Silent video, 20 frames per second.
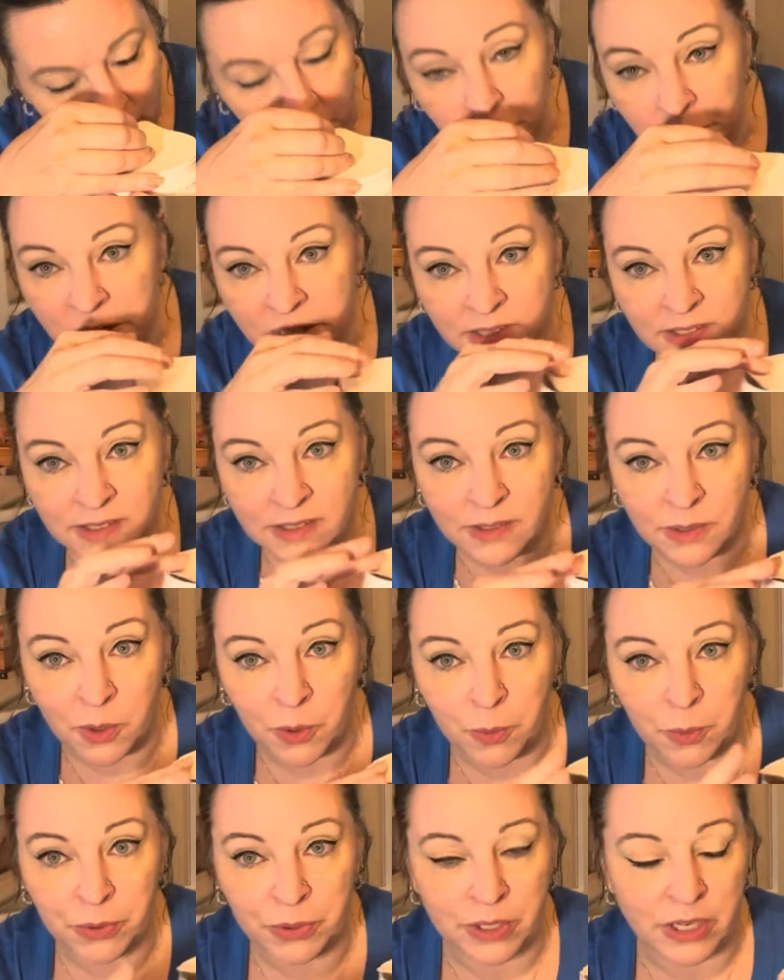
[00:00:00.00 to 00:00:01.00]
it's
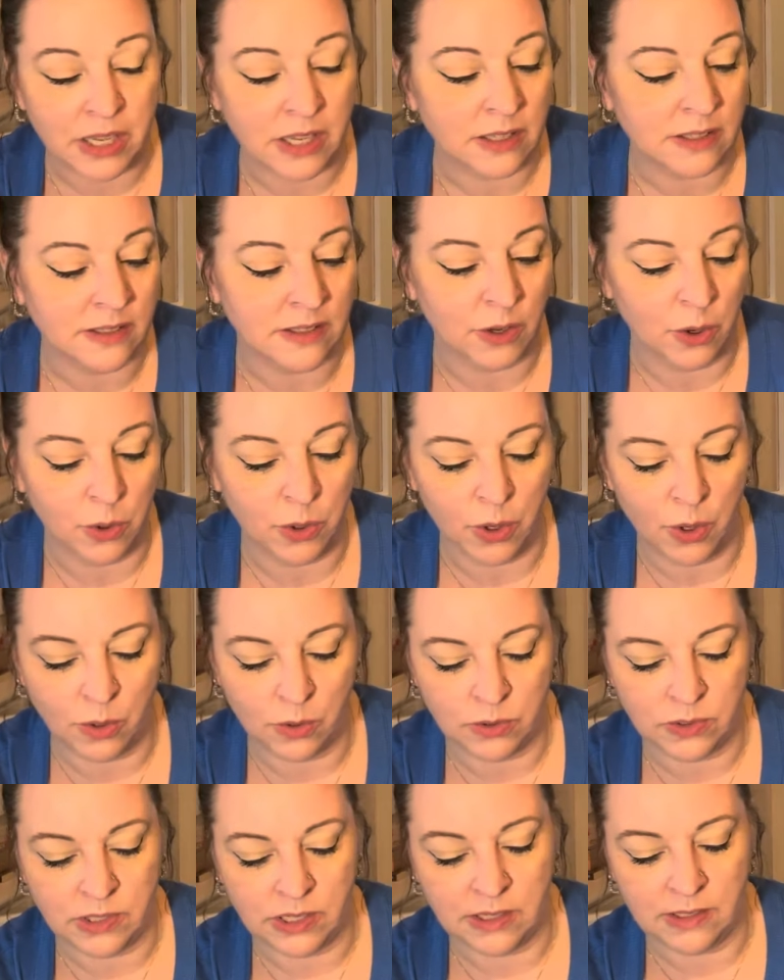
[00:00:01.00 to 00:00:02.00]
so pretty, so
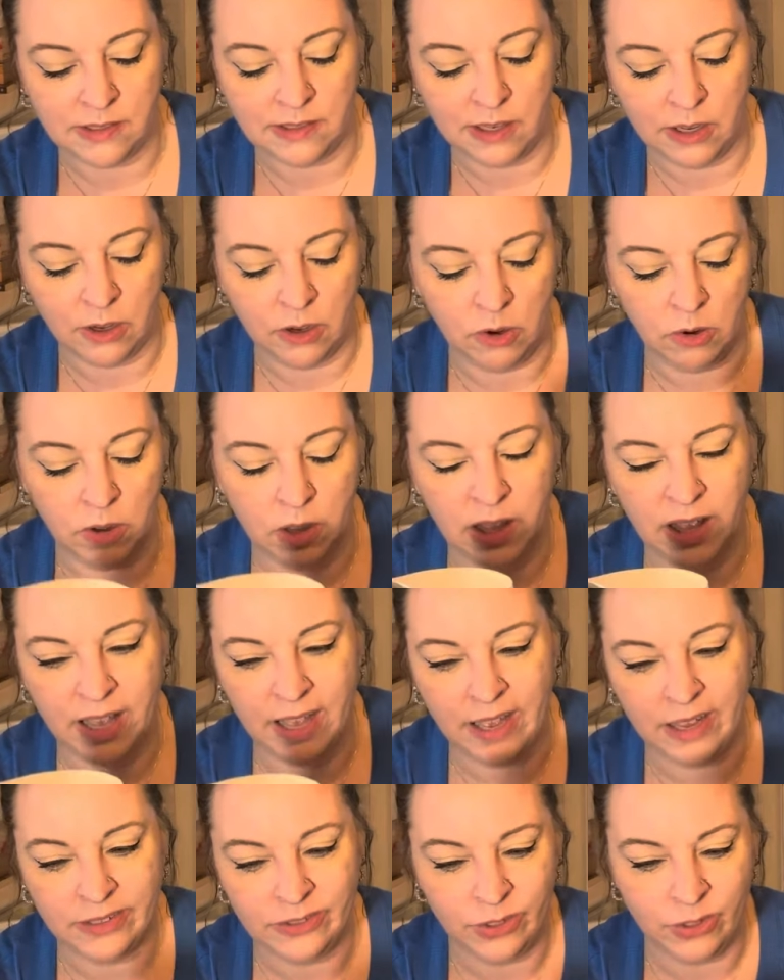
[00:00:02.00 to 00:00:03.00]
cozy. So
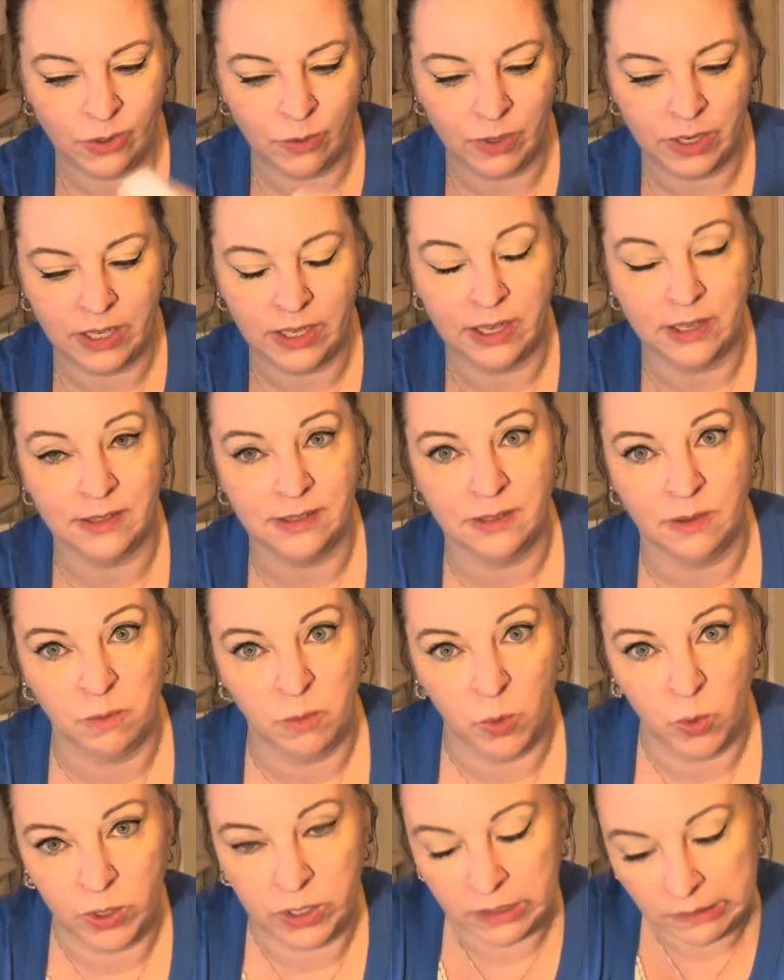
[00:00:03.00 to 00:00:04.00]
I actually want to get some
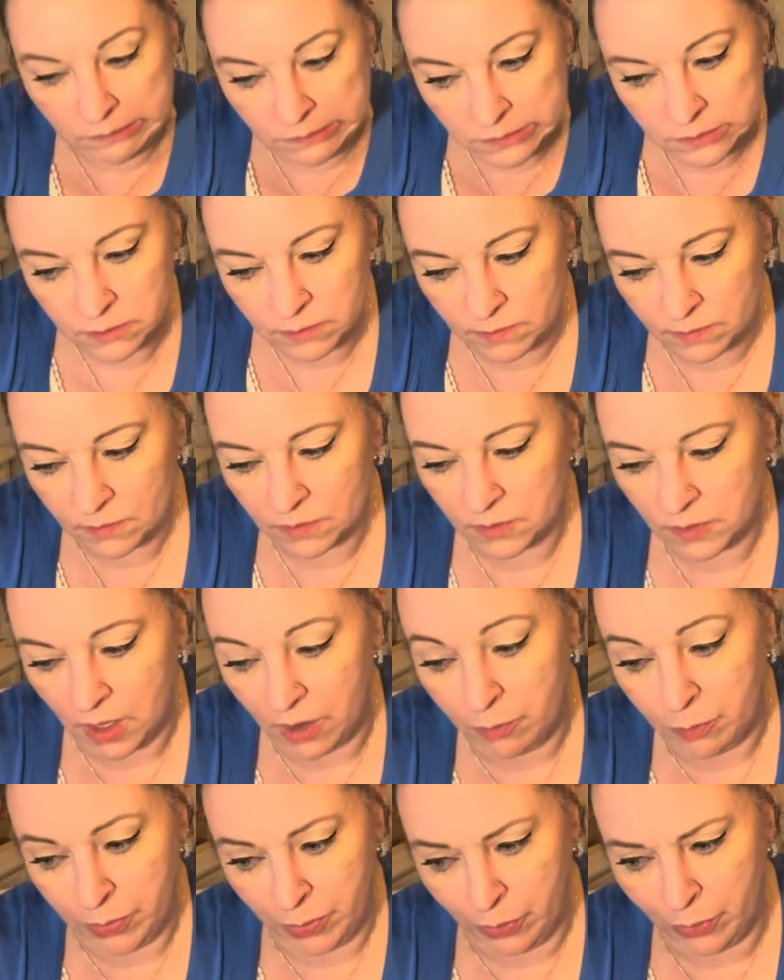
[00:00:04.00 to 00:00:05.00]
more
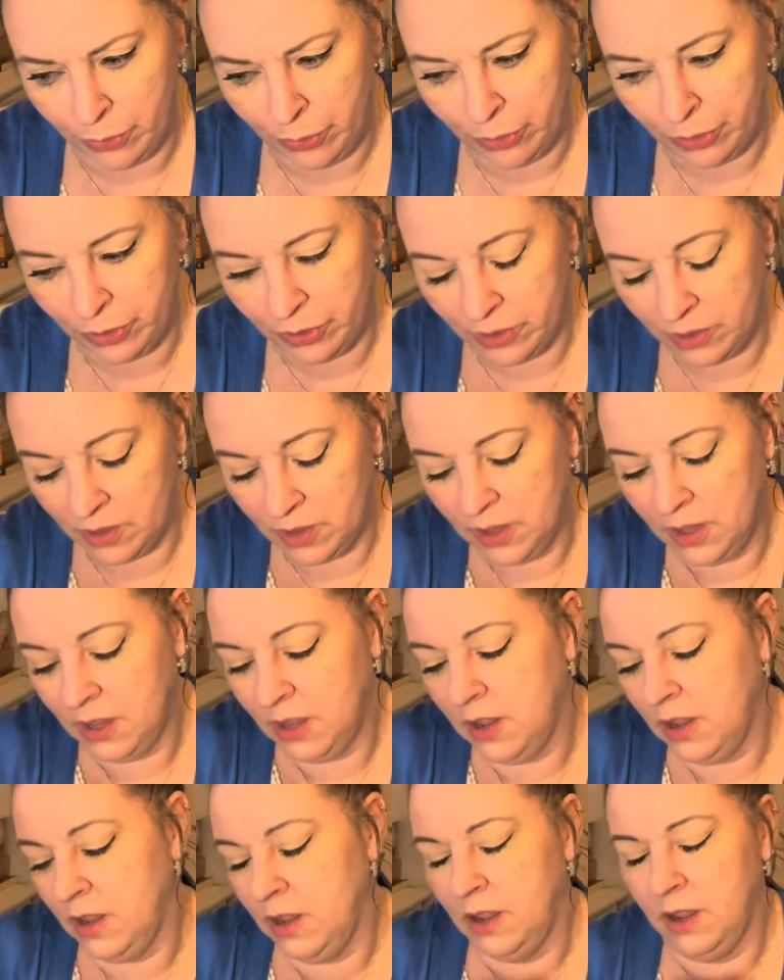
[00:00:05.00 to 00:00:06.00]
of both.
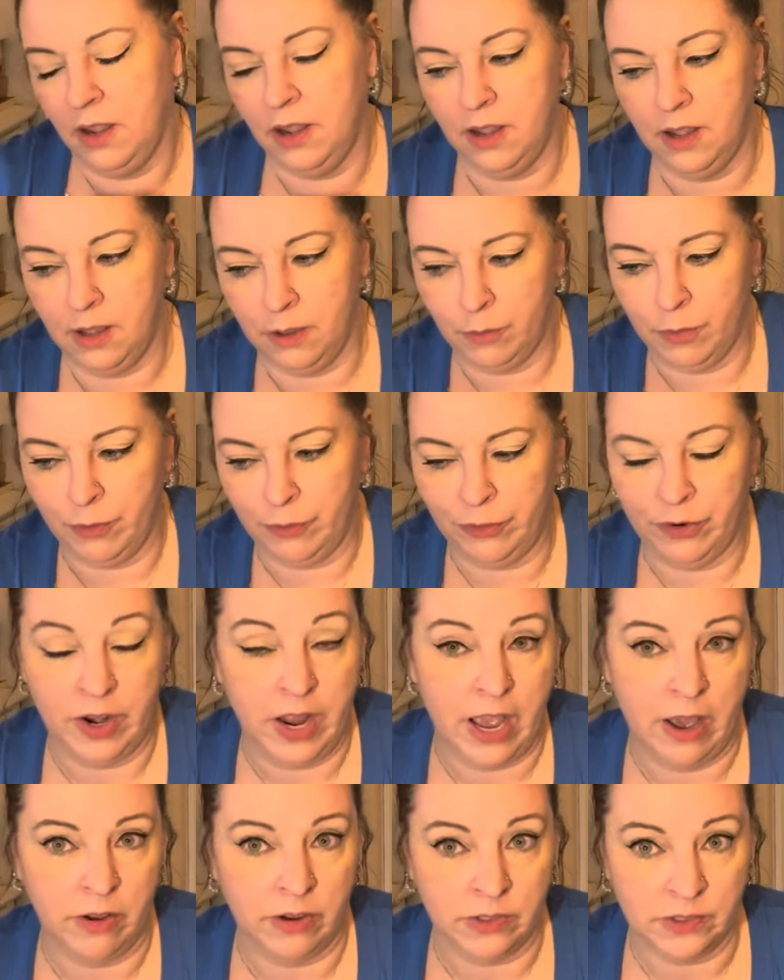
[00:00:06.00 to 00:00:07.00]
Um, but for
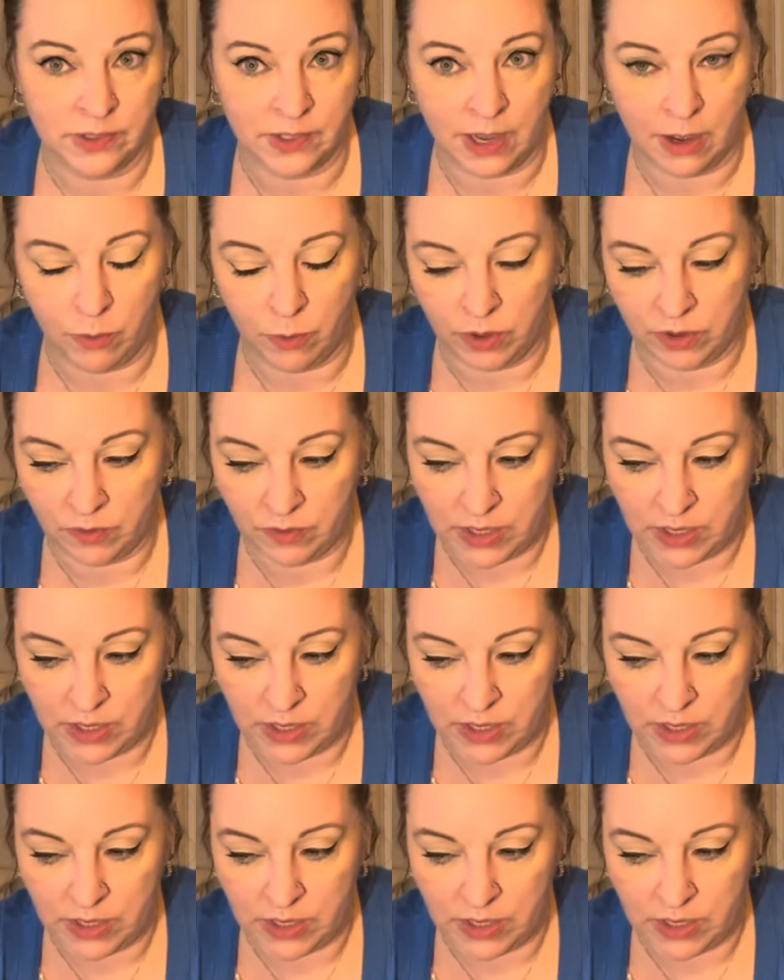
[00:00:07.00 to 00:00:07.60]
now, I just got one of